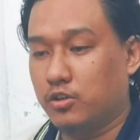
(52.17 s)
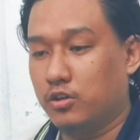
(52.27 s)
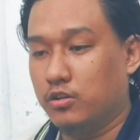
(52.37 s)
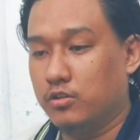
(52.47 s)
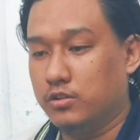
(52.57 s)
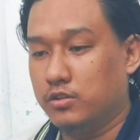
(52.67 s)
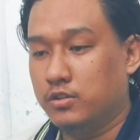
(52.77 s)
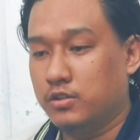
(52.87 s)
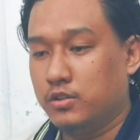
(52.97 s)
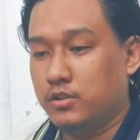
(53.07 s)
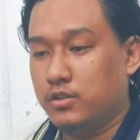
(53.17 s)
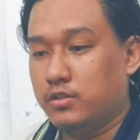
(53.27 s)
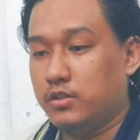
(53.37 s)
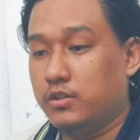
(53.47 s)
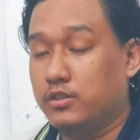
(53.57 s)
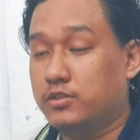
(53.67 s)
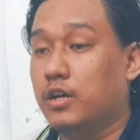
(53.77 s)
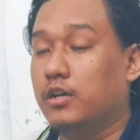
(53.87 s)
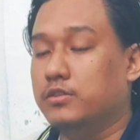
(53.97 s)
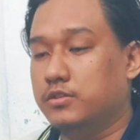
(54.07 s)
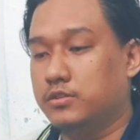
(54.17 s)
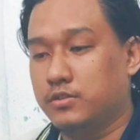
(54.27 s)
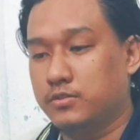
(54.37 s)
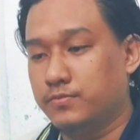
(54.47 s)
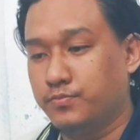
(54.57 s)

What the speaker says: called the dashas,